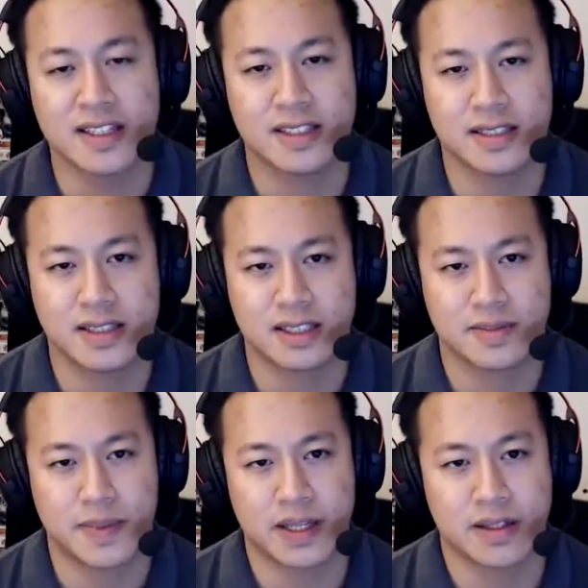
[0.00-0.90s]
to
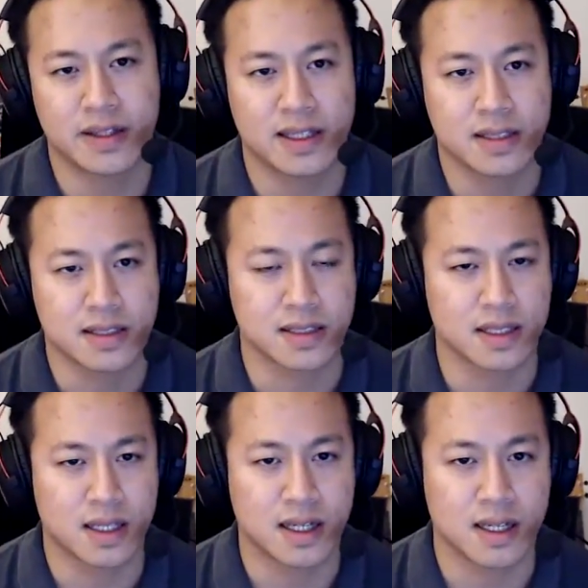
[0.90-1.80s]
expand on that,
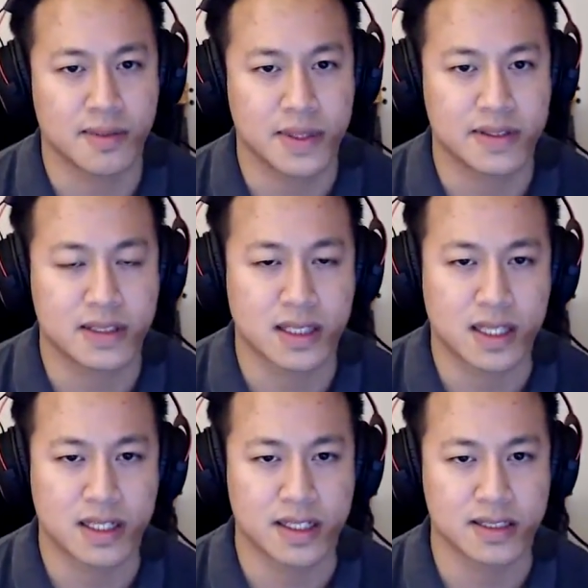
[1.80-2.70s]
to I believe
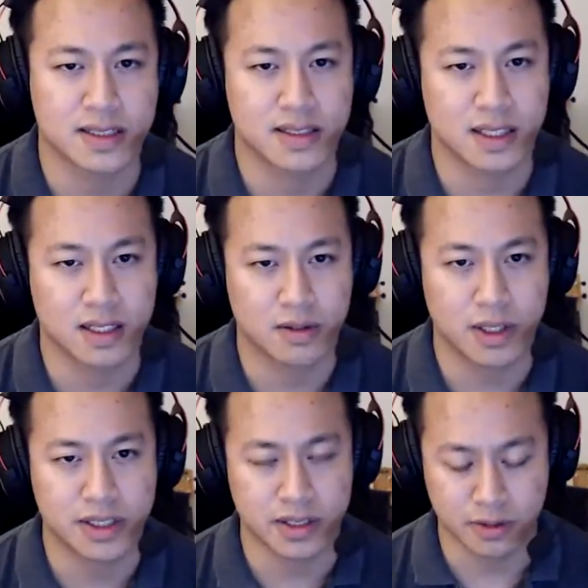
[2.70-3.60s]
Solani's
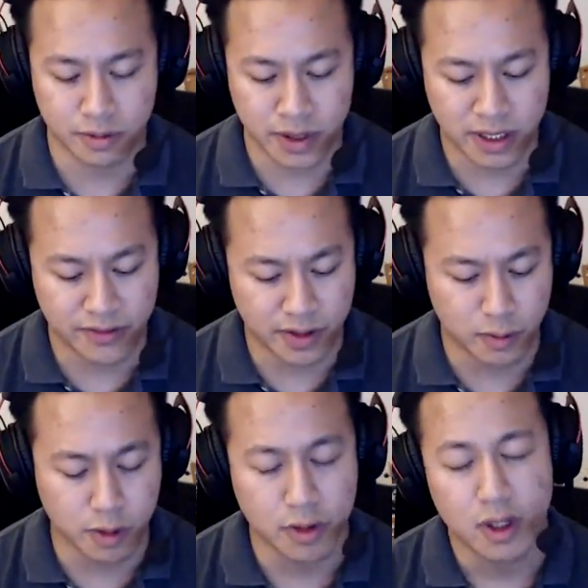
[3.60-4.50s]
question, we definitely
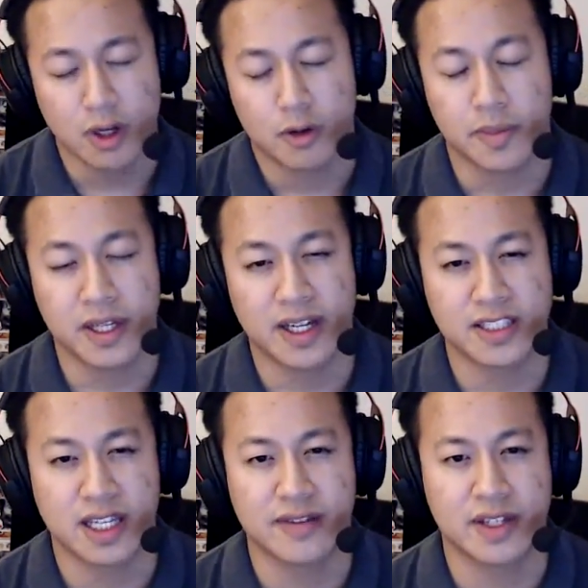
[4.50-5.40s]
will plan on
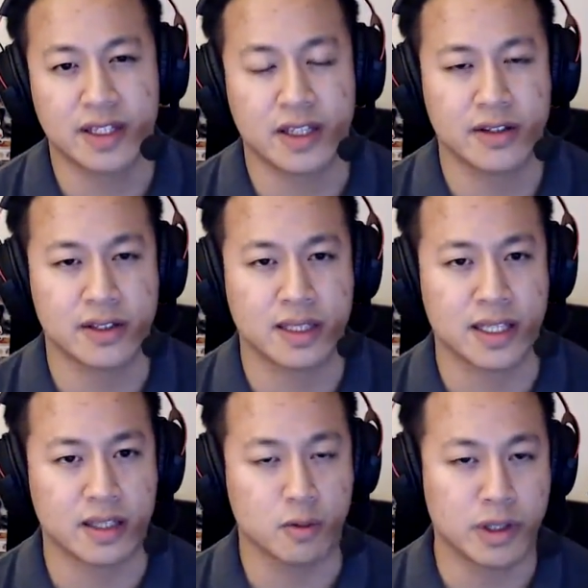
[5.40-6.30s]
actually having either
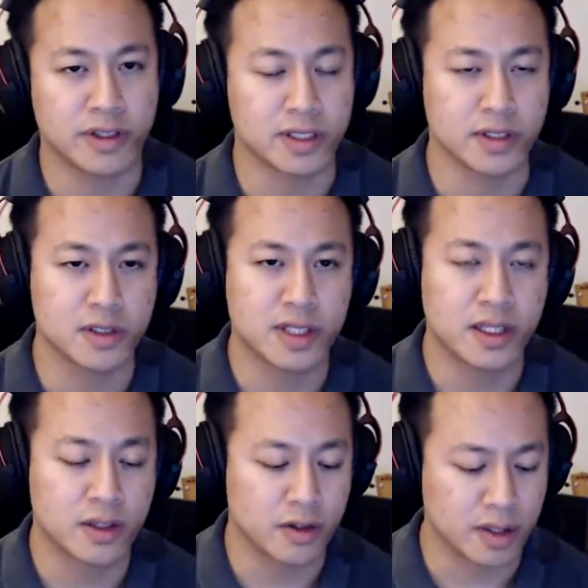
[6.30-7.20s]
like whether it's a
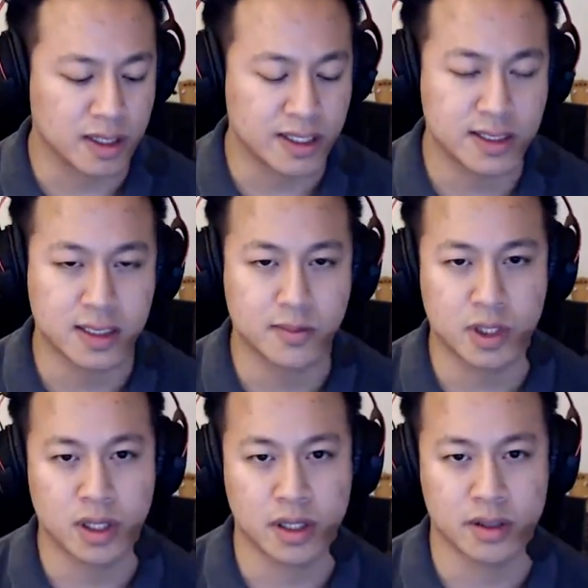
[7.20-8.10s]
newsletter or at least somewhere
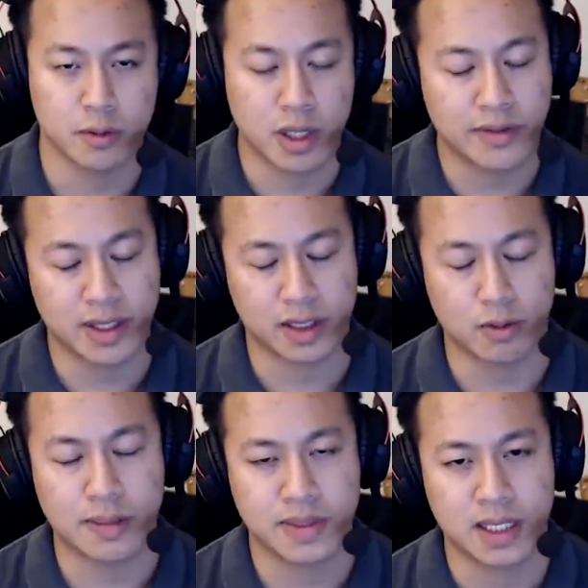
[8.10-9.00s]
on, we'll have like a
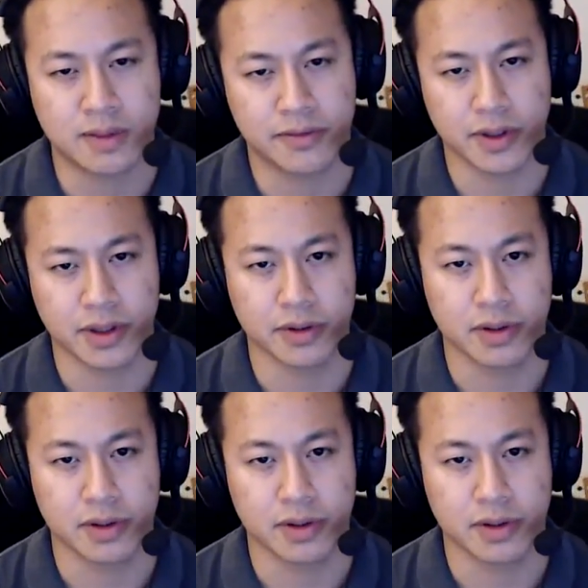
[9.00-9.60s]
website up for you